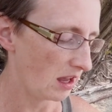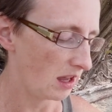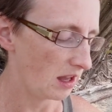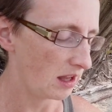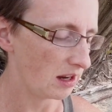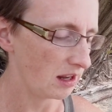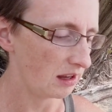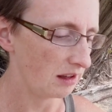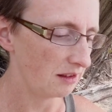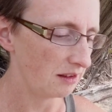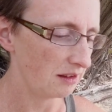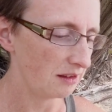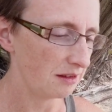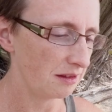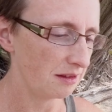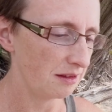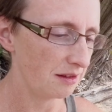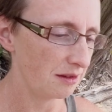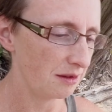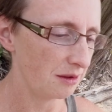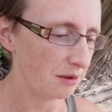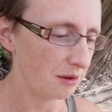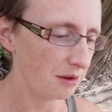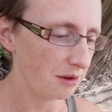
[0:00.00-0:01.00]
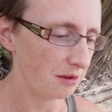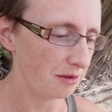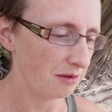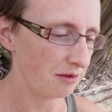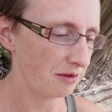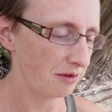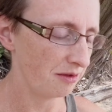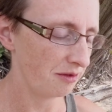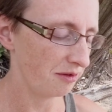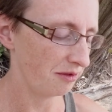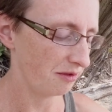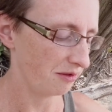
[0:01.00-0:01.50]
And I sort of...
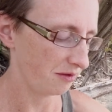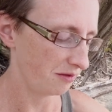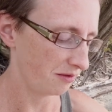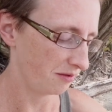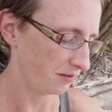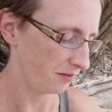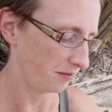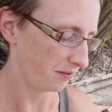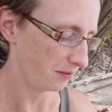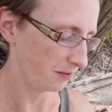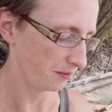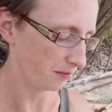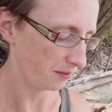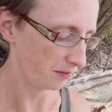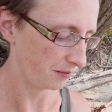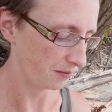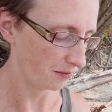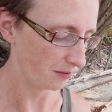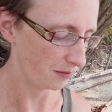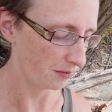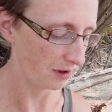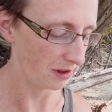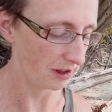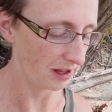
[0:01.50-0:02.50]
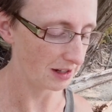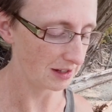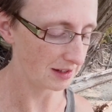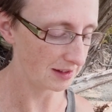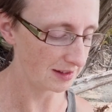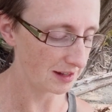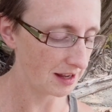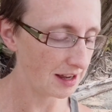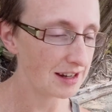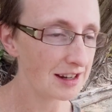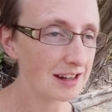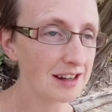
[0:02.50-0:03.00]
Well, I
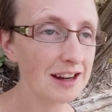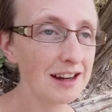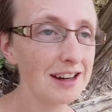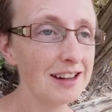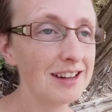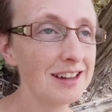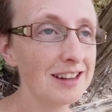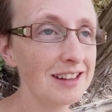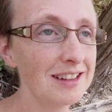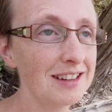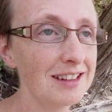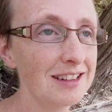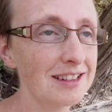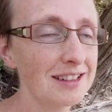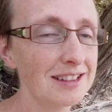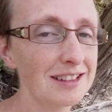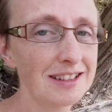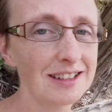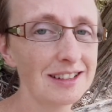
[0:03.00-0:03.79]
decided I needed